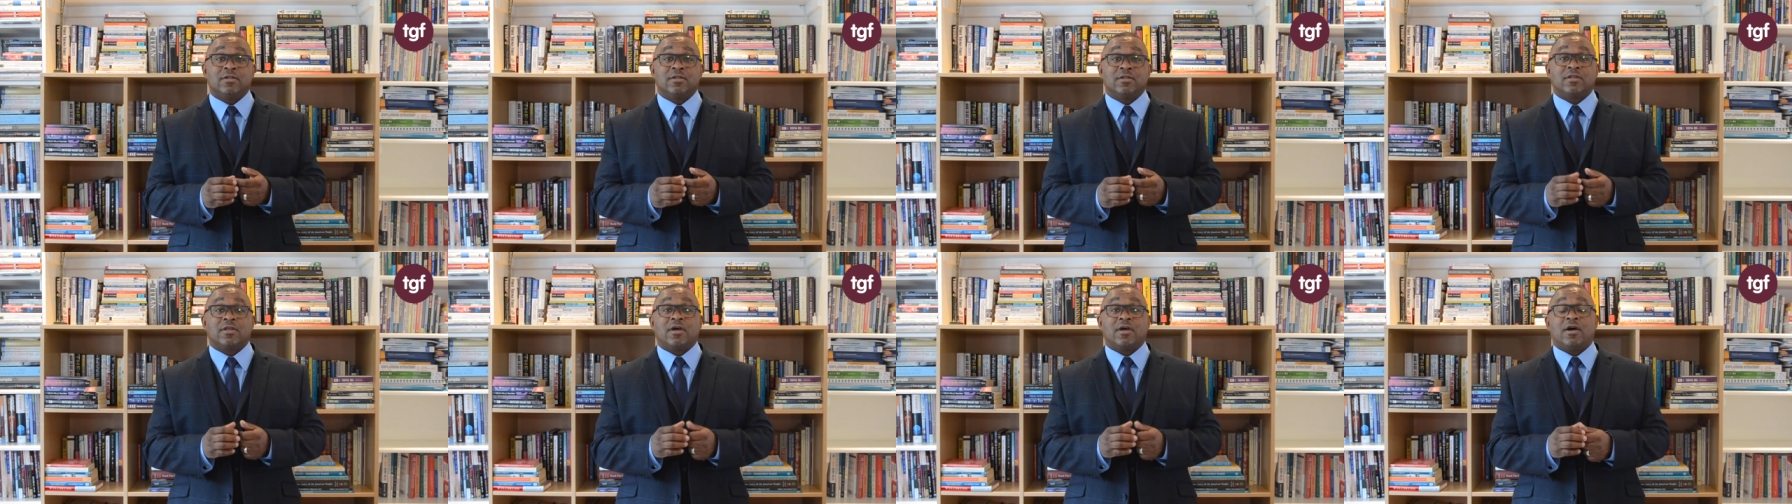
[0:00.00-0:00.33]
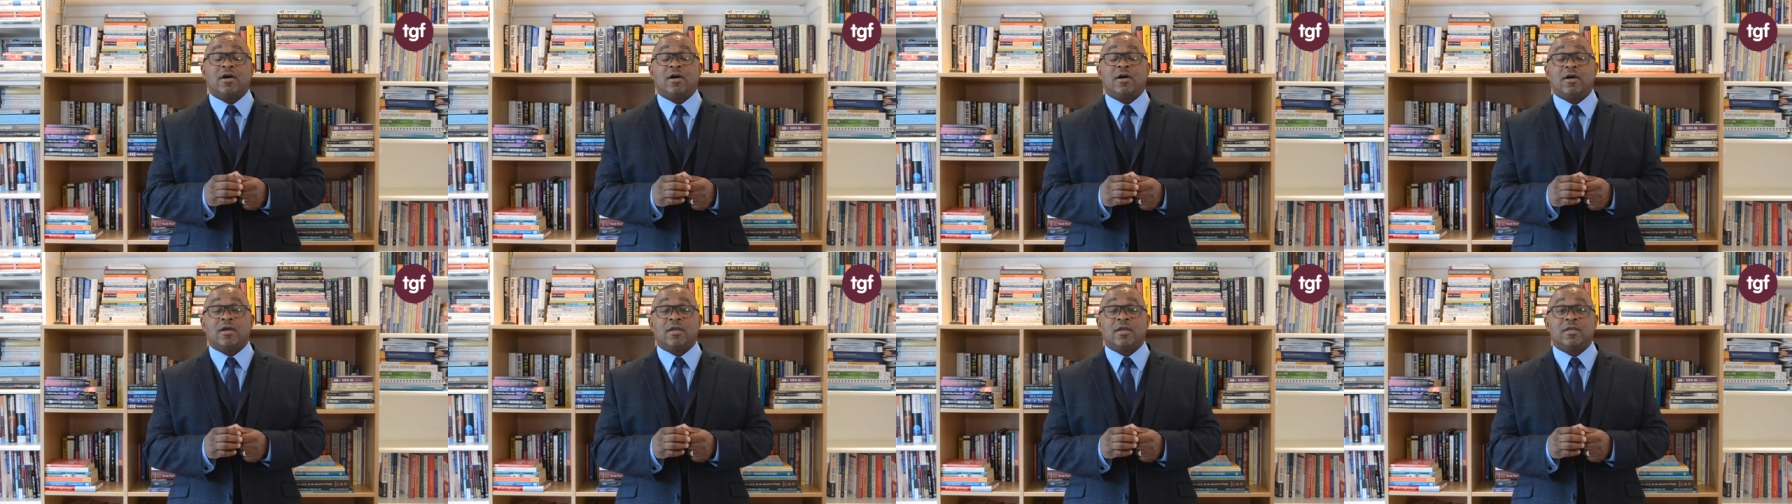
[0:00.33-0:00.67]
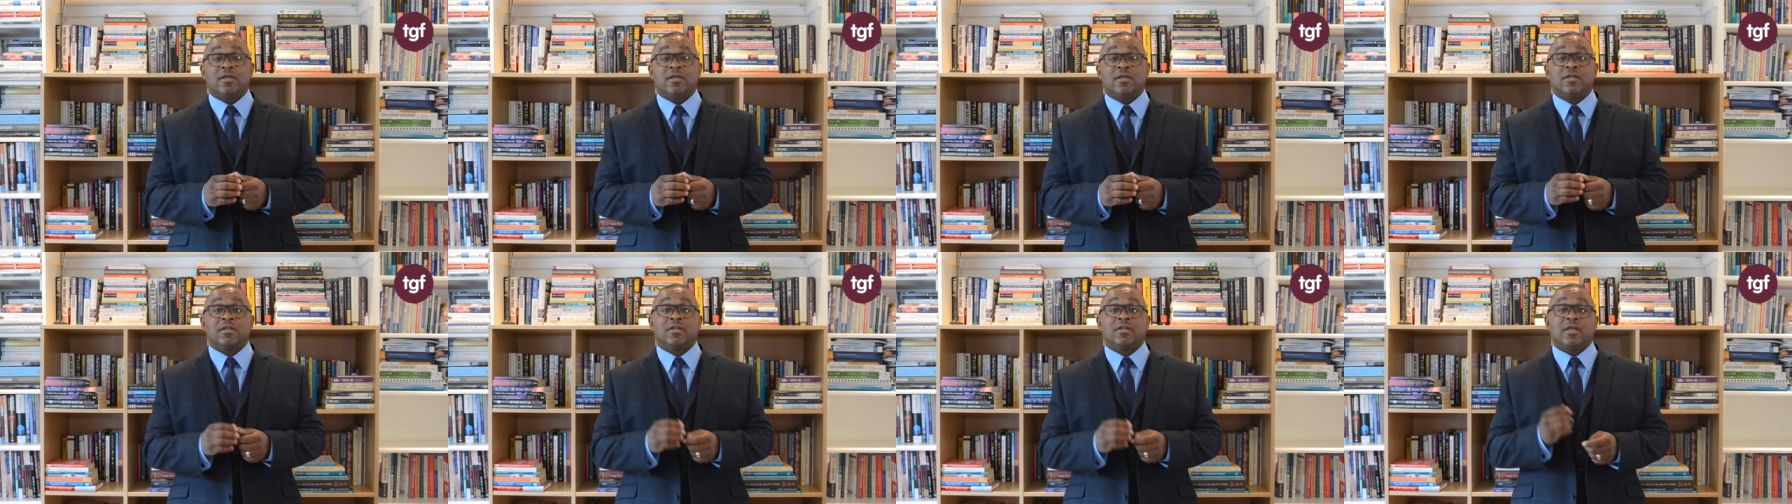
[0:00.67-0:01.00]
the I,
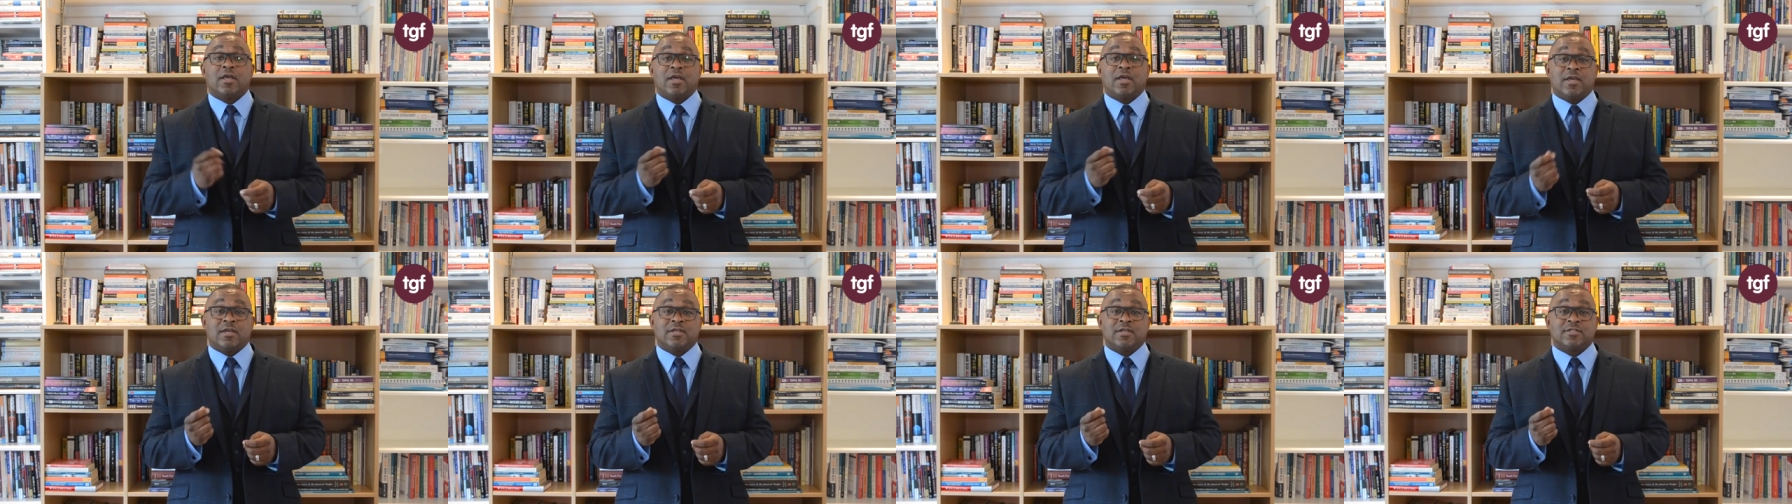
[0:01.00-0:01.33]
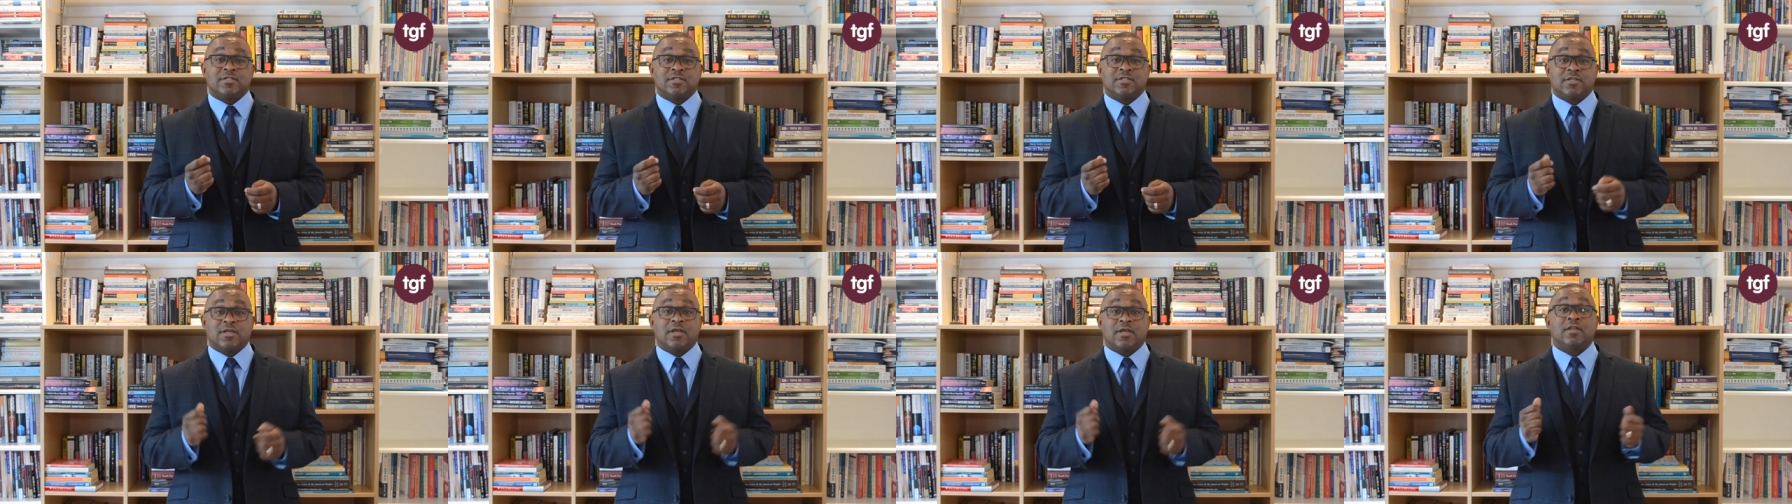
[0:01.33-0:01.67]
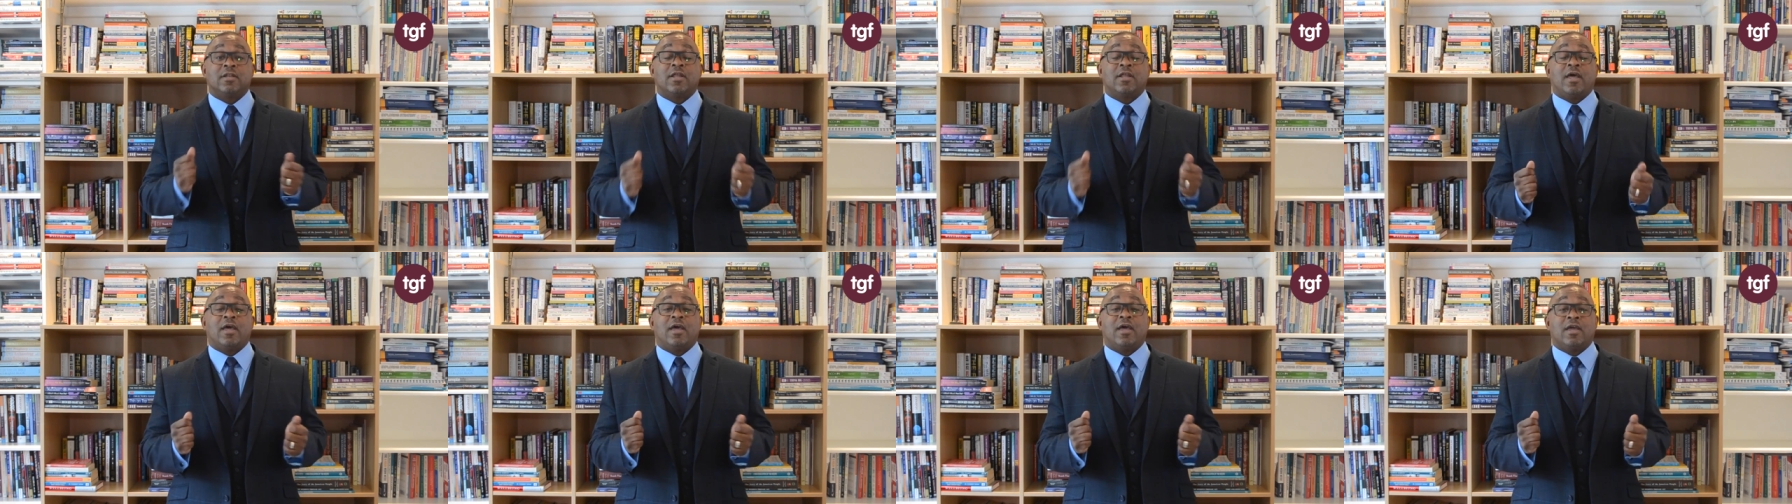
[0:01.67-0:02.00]
the S, and the